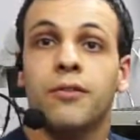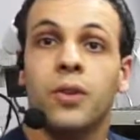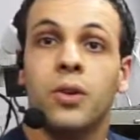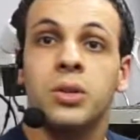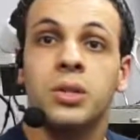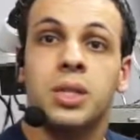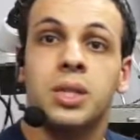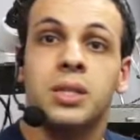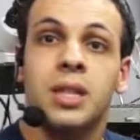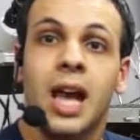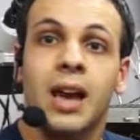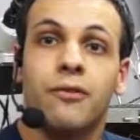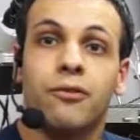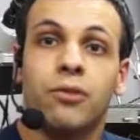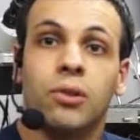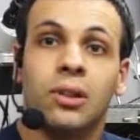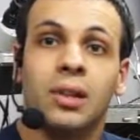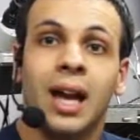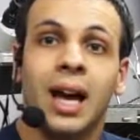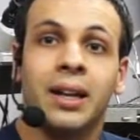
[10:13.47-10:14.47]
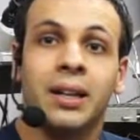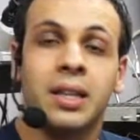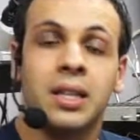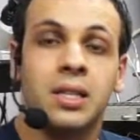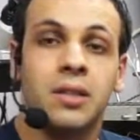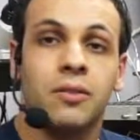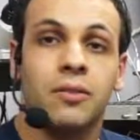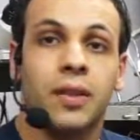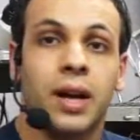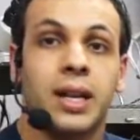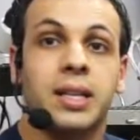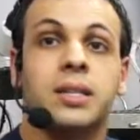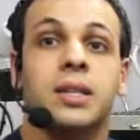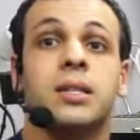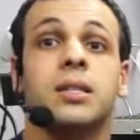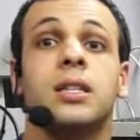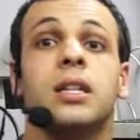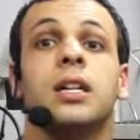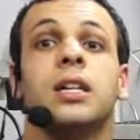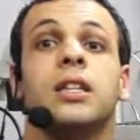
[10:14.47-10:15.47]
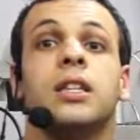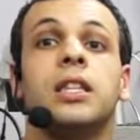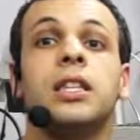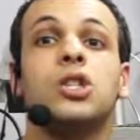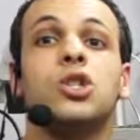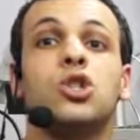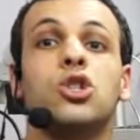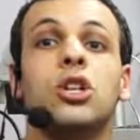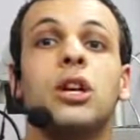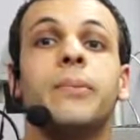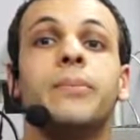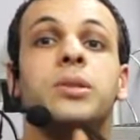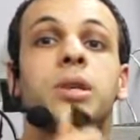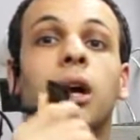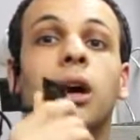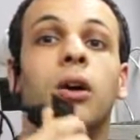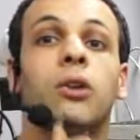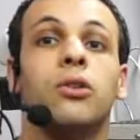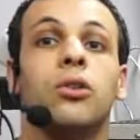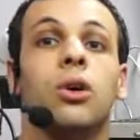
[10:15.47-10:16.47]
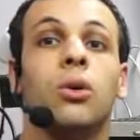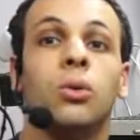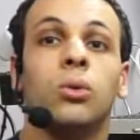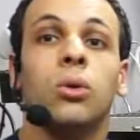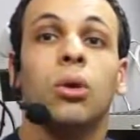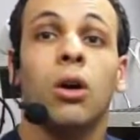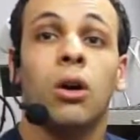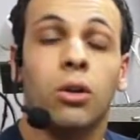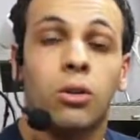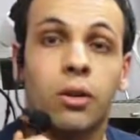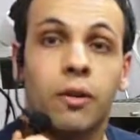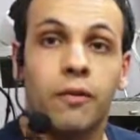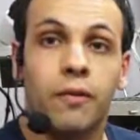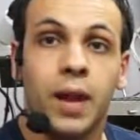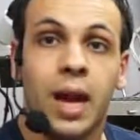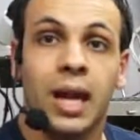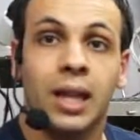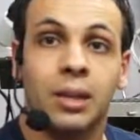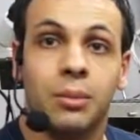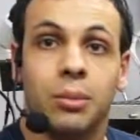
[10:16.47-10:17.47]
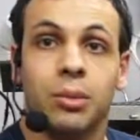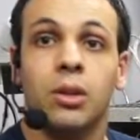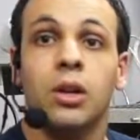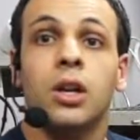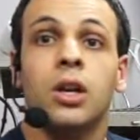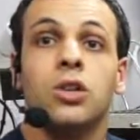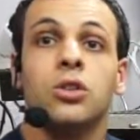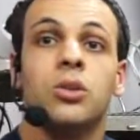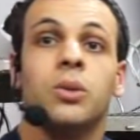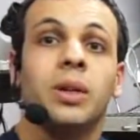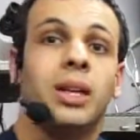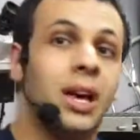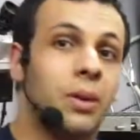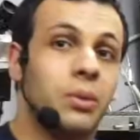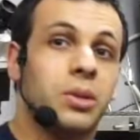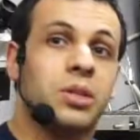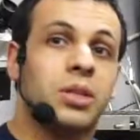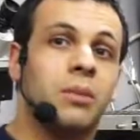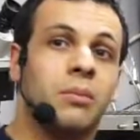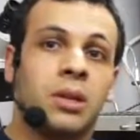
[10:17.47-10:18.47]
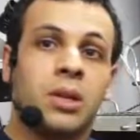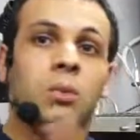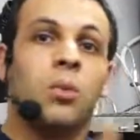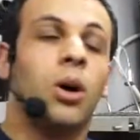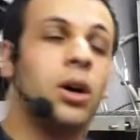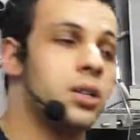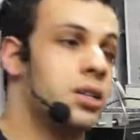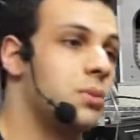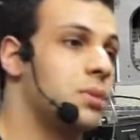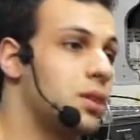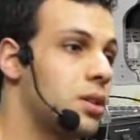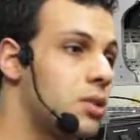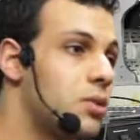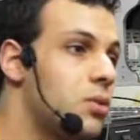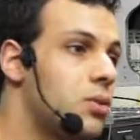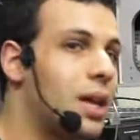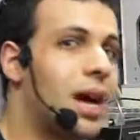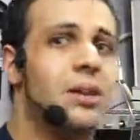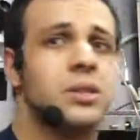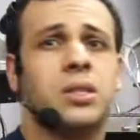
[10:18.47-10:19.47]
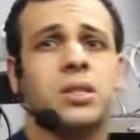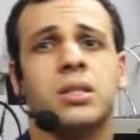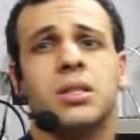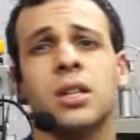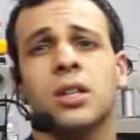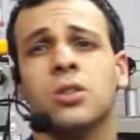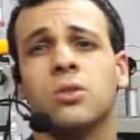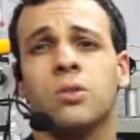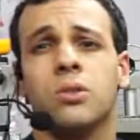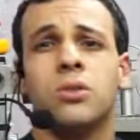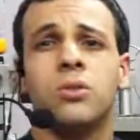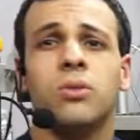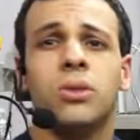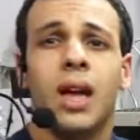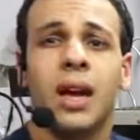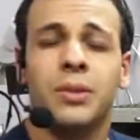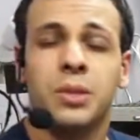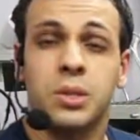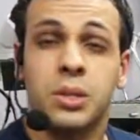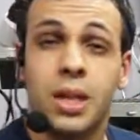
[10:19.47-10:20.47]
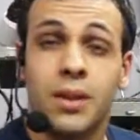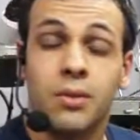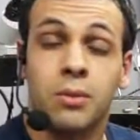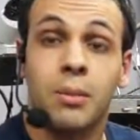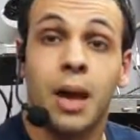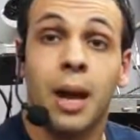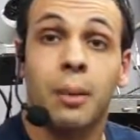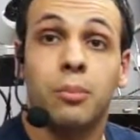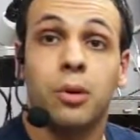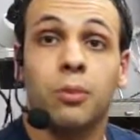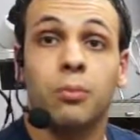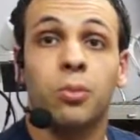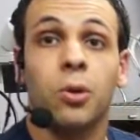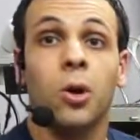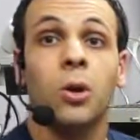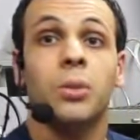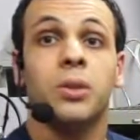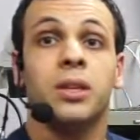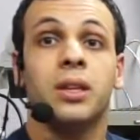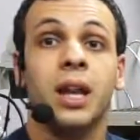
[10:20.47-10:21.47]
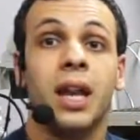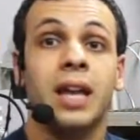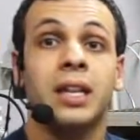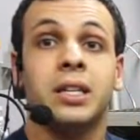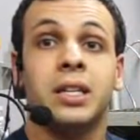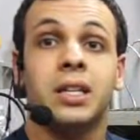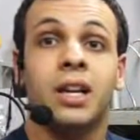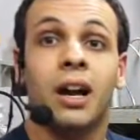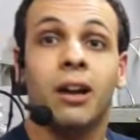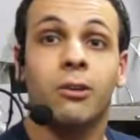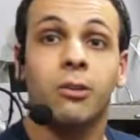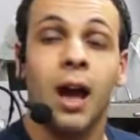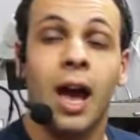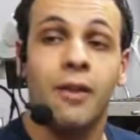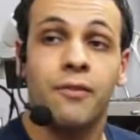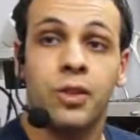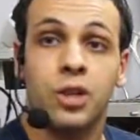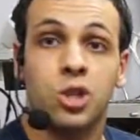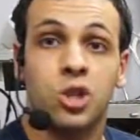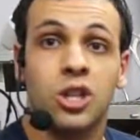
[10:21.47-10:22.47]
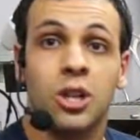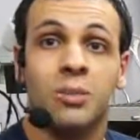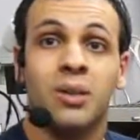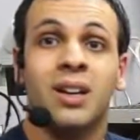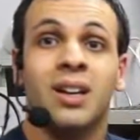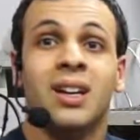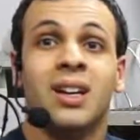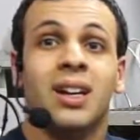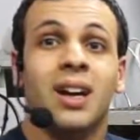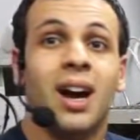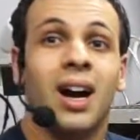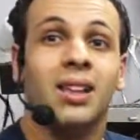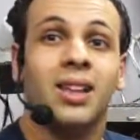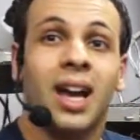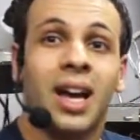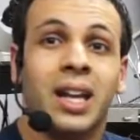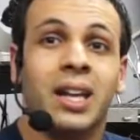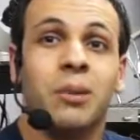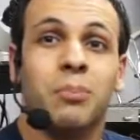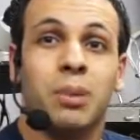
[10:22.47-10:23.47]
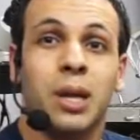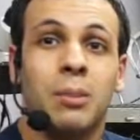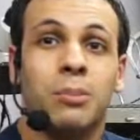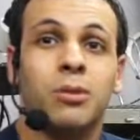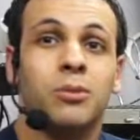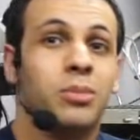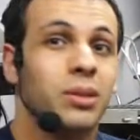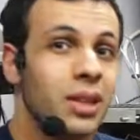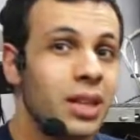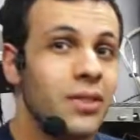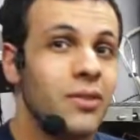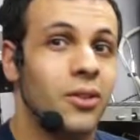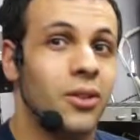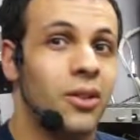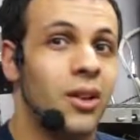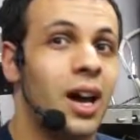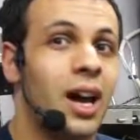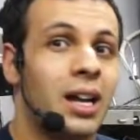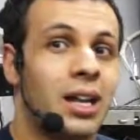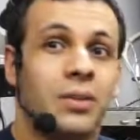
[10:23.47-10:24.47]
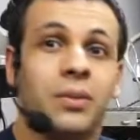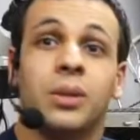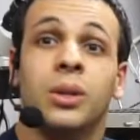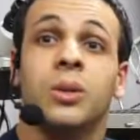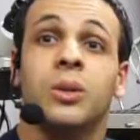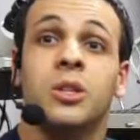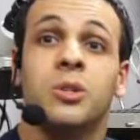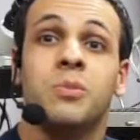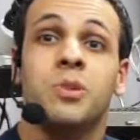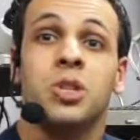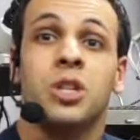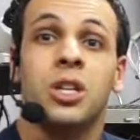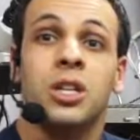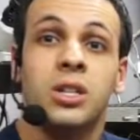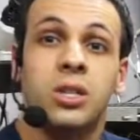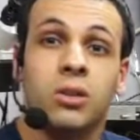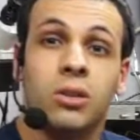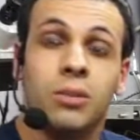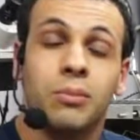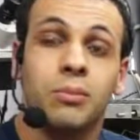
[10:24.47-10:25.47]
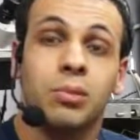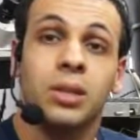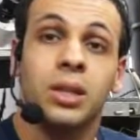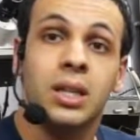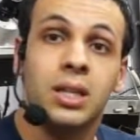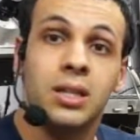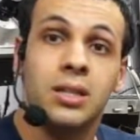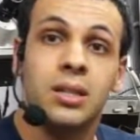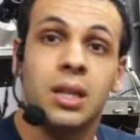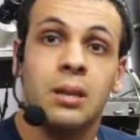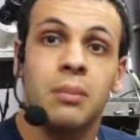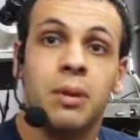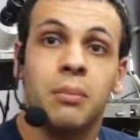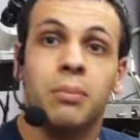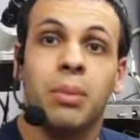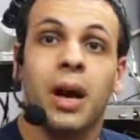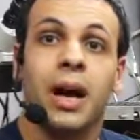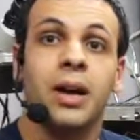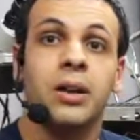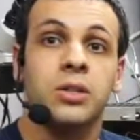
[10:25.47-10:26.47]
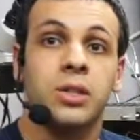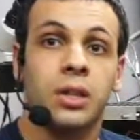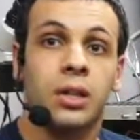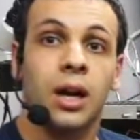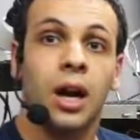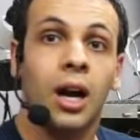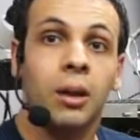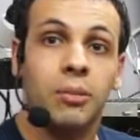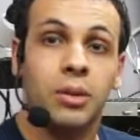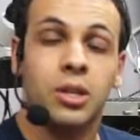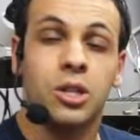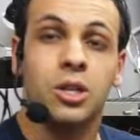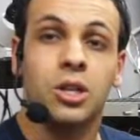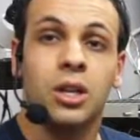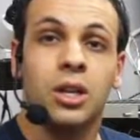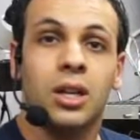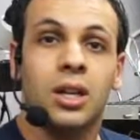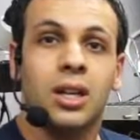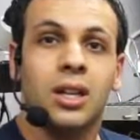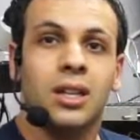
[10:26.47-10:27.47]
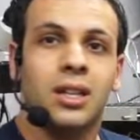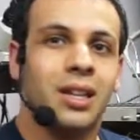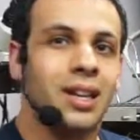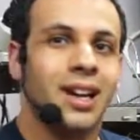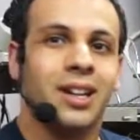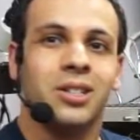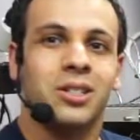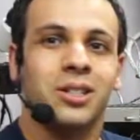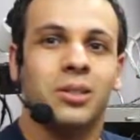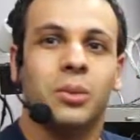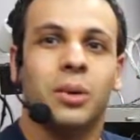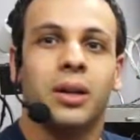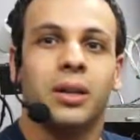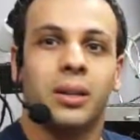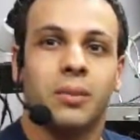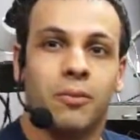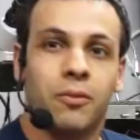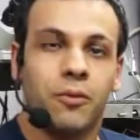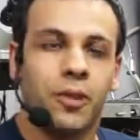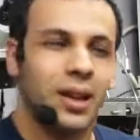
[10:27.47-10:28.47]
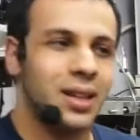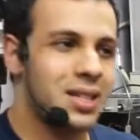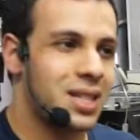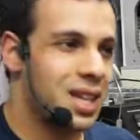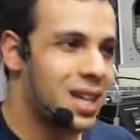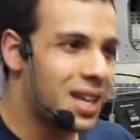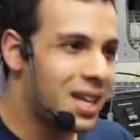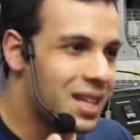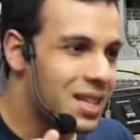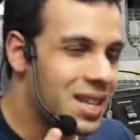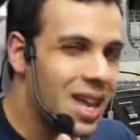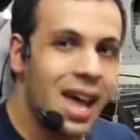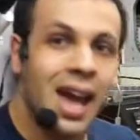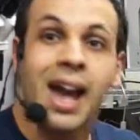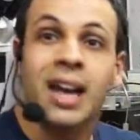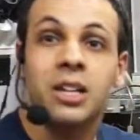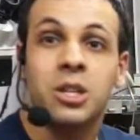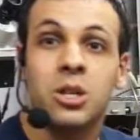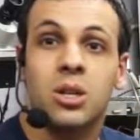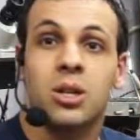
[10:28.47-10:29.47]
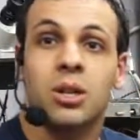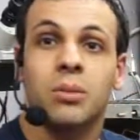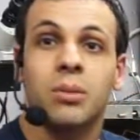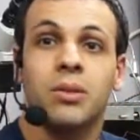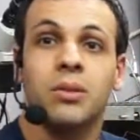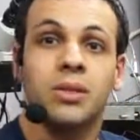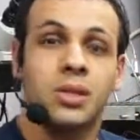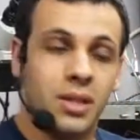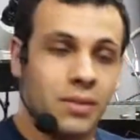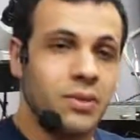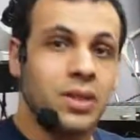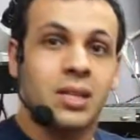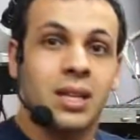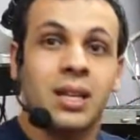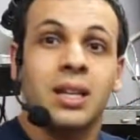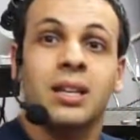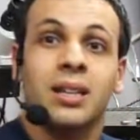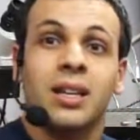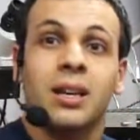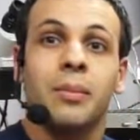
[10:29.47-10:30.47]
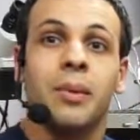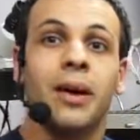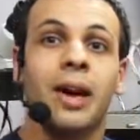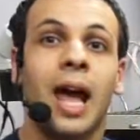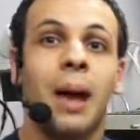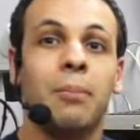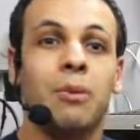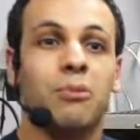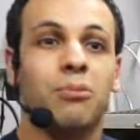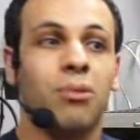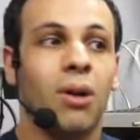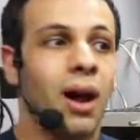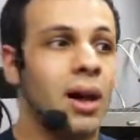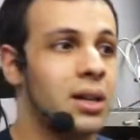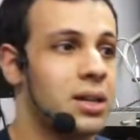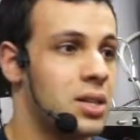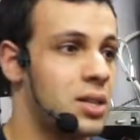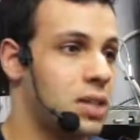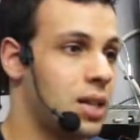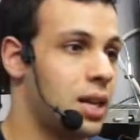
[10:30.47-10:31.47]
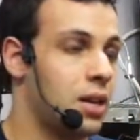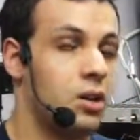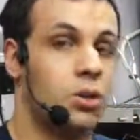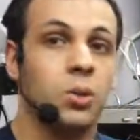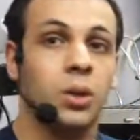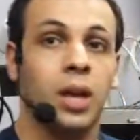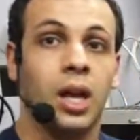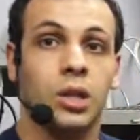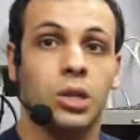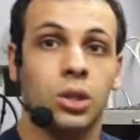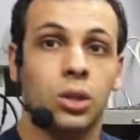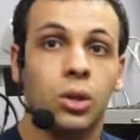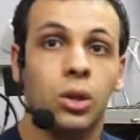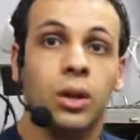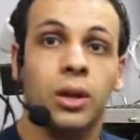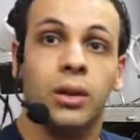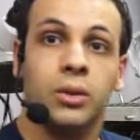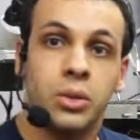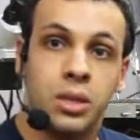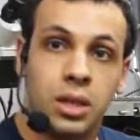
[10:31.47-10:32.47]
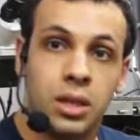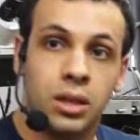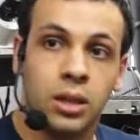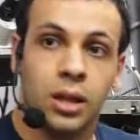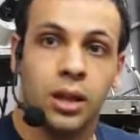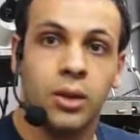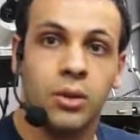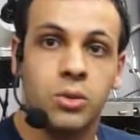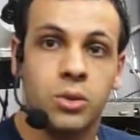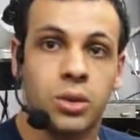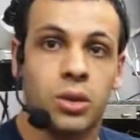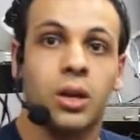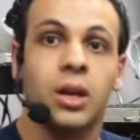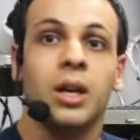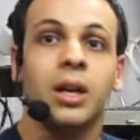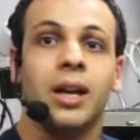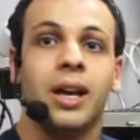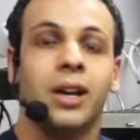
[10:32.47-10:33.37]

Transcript: The first is that for a lot of these devices, these chips are no longer available. So again, when somebody walks in with a 2006 or a 2007 MacBook Pro with an ATI graphics chip, a lot of the people, believe it or not, even though these machines are complete steaming piles of garbage, they actually want them fixed. They get attached to them. It's, if there's anything about Apple products is that it creates loyalty in the user.